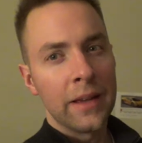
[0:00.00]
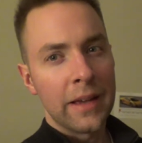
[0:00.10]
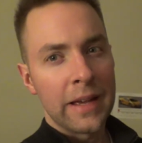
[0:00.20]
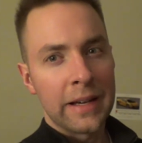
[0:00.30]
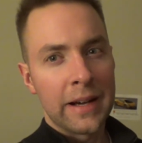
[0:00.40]

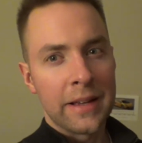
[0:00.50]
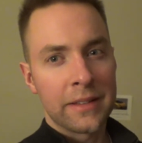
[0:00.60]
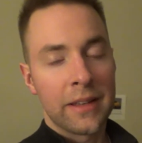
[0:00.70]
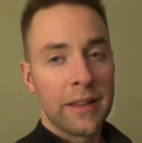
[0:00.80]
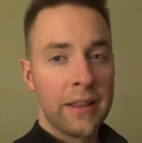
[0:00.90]
Hey
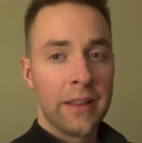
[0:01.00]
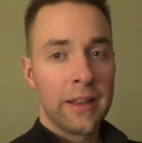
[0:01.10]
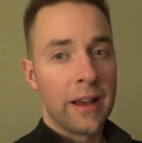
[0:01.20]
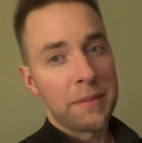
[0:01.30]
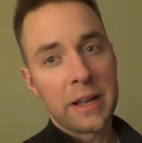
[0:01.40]
guys,
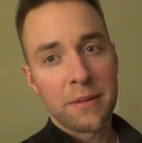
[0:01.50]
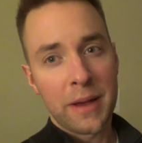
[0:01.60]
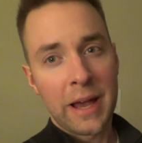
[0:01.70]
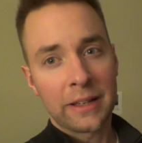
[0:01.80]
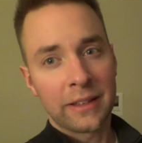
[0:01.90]
I made it
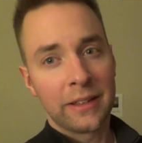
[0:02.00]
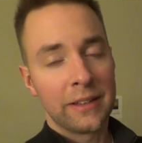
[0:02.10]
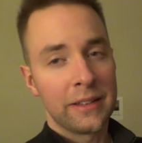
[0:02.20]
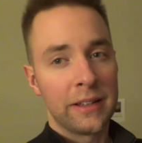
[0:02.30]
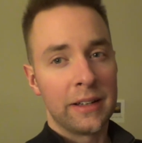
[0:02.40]
back.
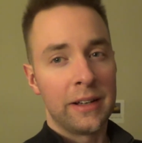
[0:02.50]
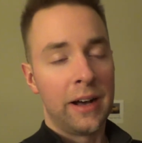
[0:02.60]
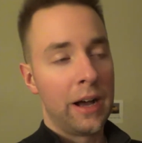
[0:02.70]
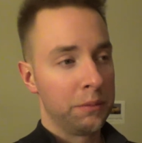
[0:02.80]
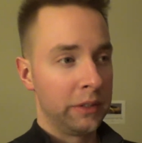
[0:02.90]

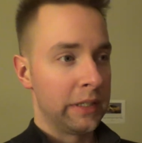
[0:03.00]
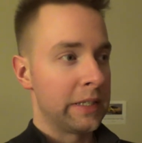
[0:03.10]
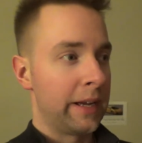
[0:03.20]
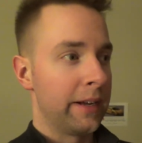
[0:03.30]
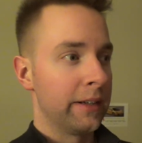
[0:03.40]
I'm really
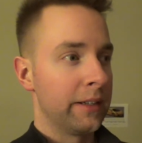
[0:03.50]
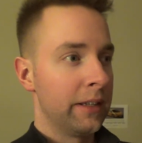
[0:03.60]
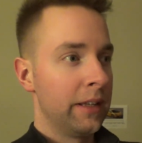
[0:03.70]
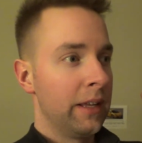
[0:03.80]
tired.